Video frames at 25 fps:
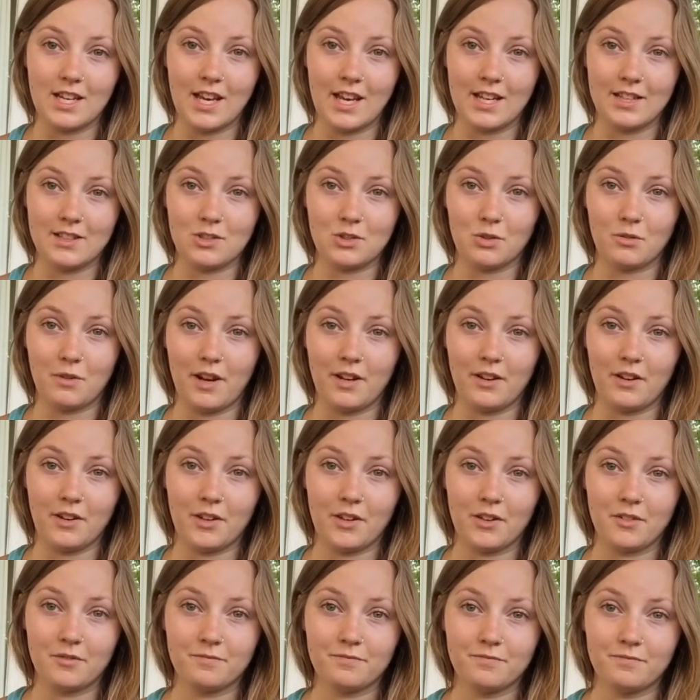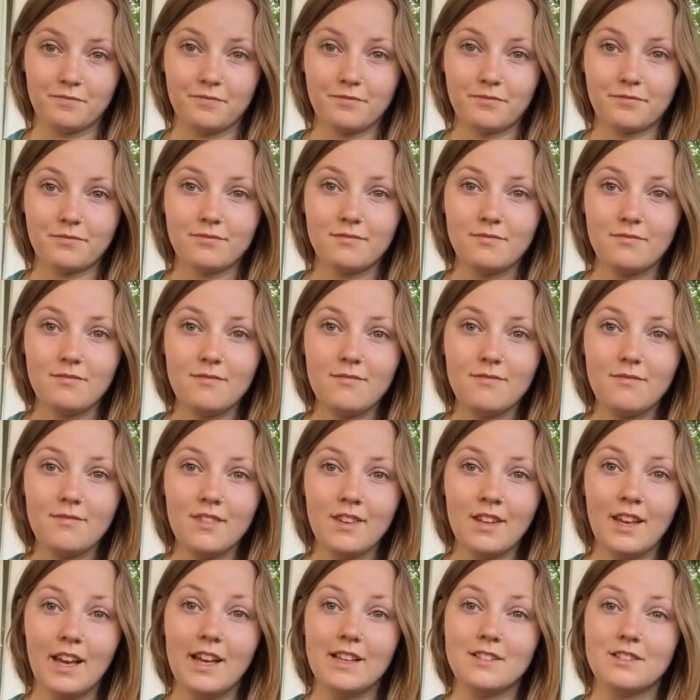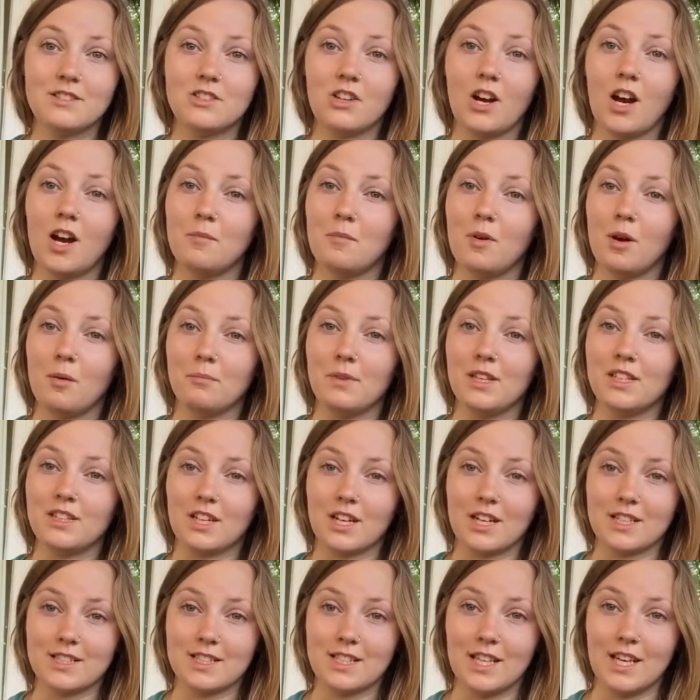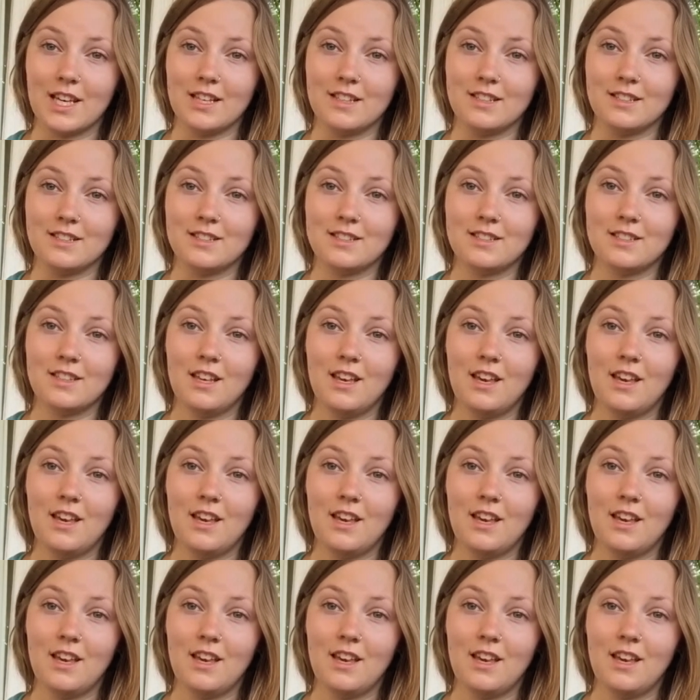and surrender. As Dharma Mitra says,